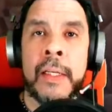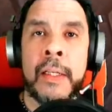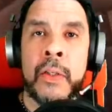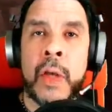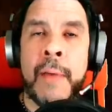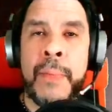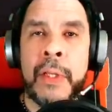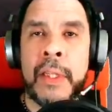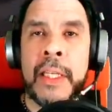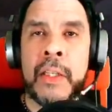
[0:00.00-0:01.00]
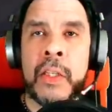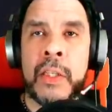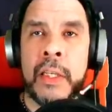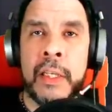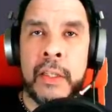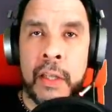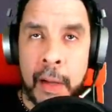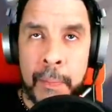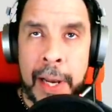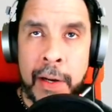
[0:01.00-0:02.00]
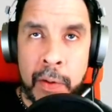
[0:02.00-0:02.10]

So I built this, but I don't